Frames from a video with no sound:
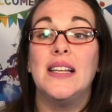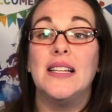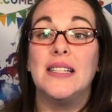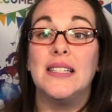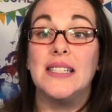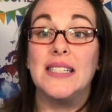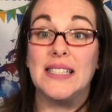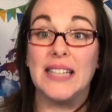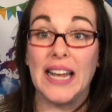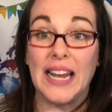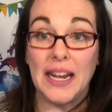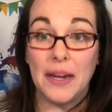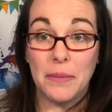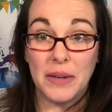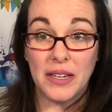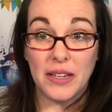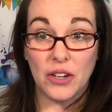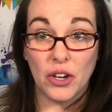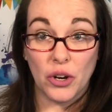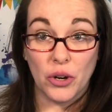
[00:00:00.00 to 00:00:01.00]
Same
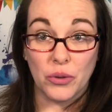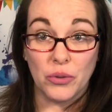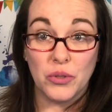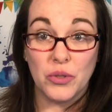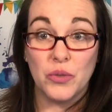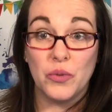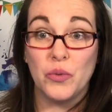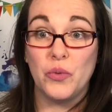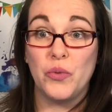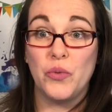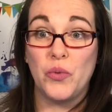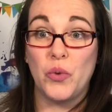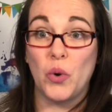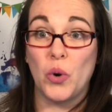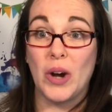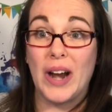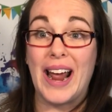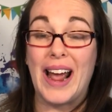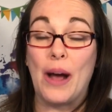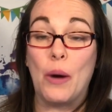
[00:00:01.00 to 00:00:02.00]
goes
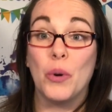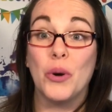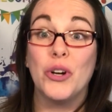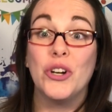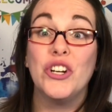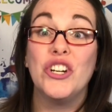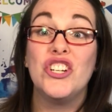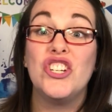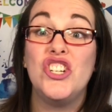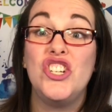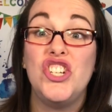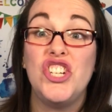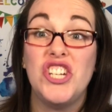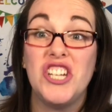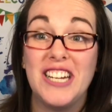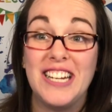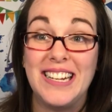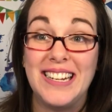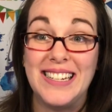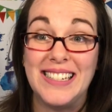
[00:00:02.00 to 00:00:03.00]
for our
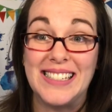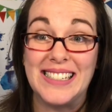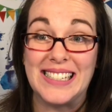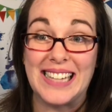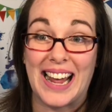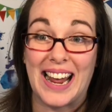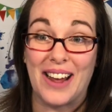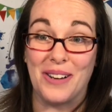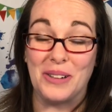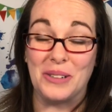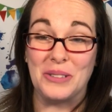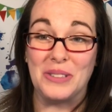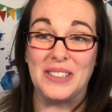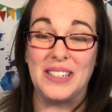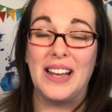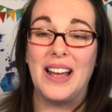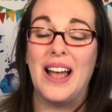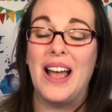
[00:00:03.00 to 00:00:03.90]
G sound.